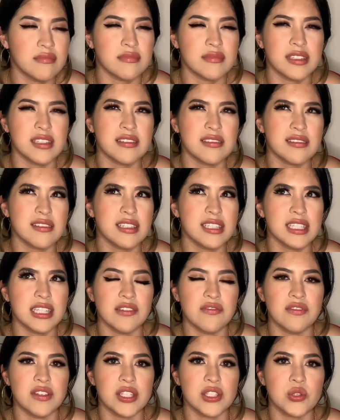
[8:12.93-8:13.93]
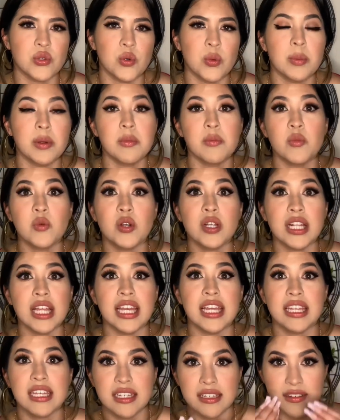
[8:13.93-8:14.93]
I'm just gonna say physical, but more
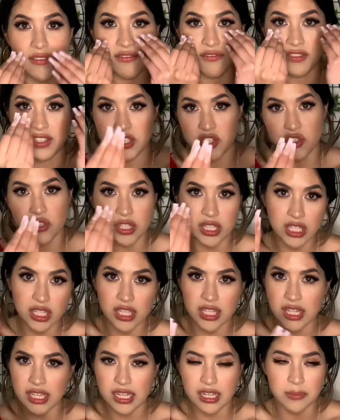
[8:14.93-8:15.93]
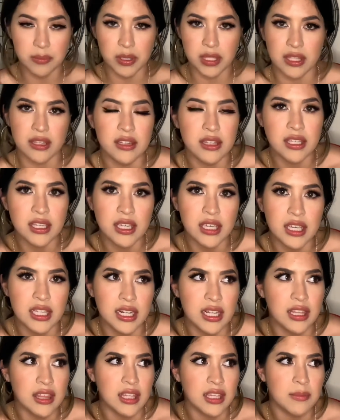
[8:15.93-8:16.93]
like visually like appealing. And
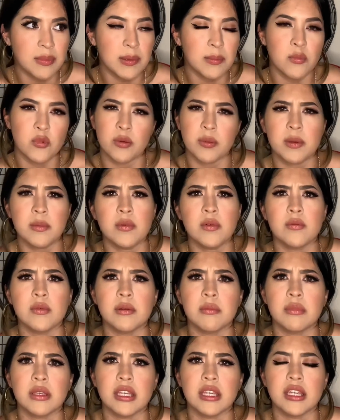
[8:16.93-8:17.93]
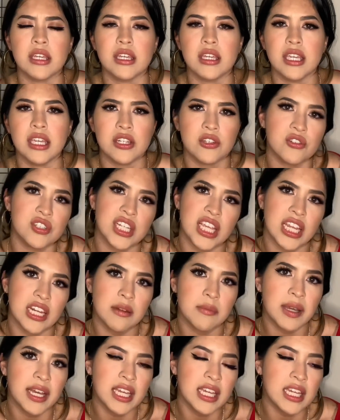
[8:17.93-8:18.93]
I think more people would be entertained
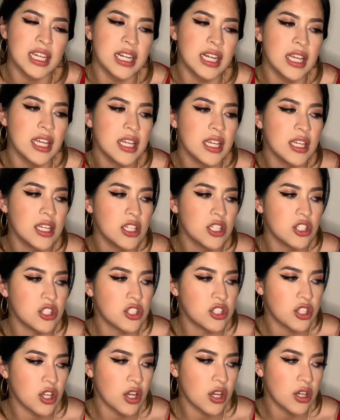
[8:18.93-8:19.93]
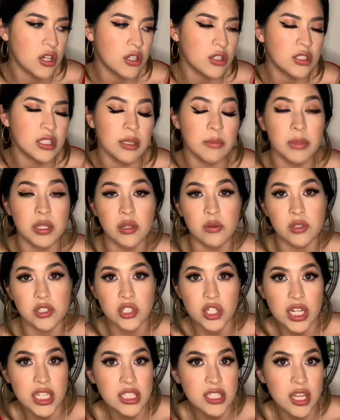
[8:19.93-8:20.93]
by it. So let me know what you
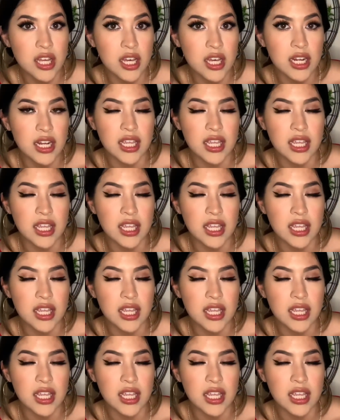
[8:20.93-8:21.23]
guys thought.